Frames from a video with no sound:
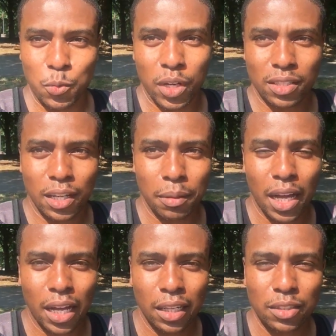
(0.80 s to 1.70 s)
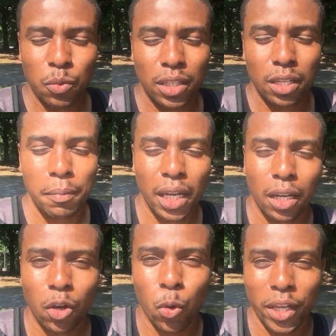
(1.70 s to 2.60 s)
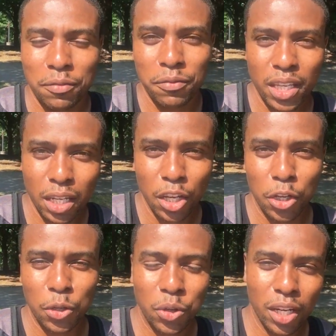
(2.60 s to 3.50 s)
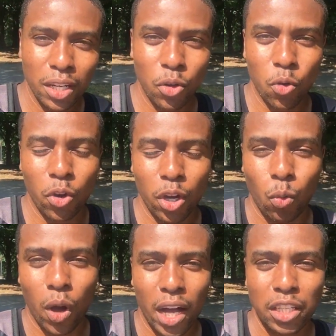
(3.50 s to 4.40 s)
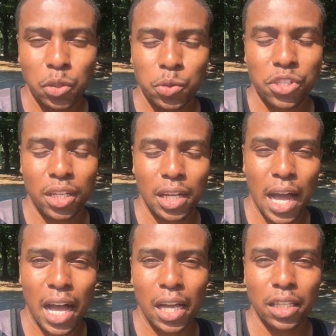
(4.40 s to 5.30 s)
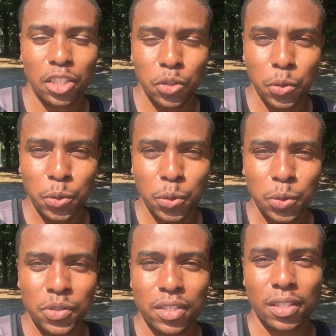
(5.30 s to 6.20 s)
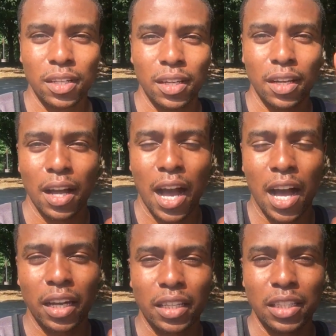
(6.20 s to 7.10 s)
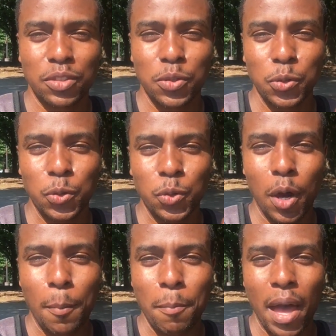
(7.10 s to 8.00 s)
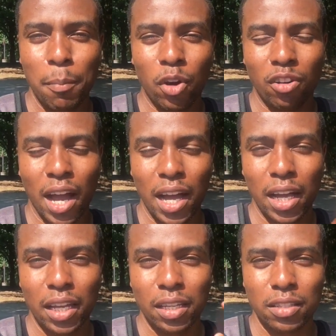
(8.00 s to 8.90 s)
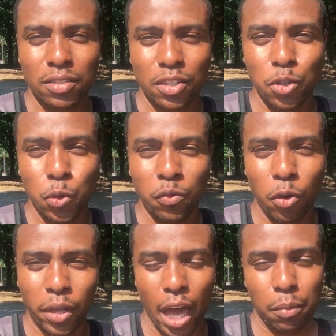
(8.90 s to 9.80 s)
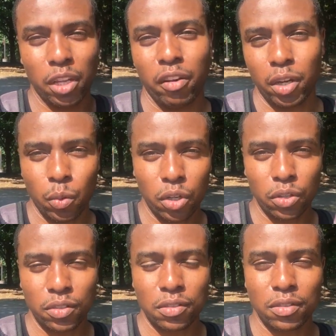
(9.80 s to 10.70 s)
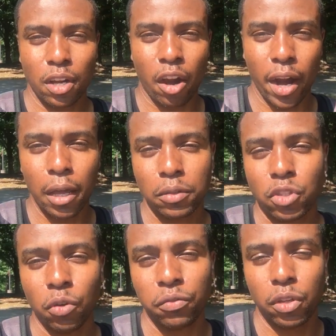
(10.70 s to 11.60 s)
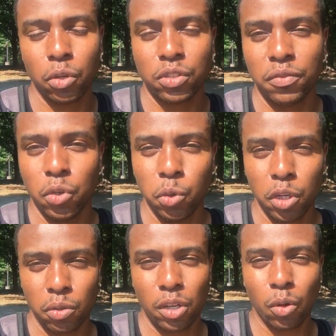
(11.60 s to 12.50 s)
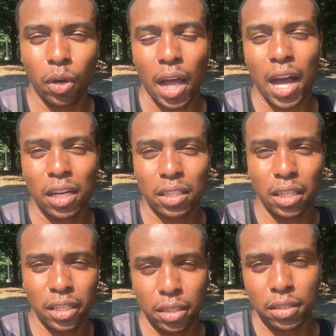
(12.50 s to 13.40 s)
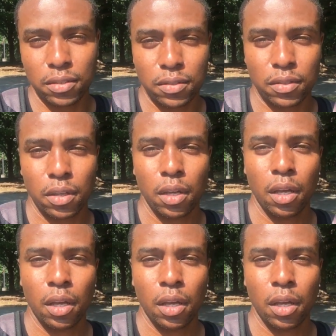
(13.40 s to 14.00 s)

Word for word: What's up guys? I wanted to make a quick video on why you should not use Anki to memorize new vocabulary words. Alright, so for those of you who don't know what Anki is,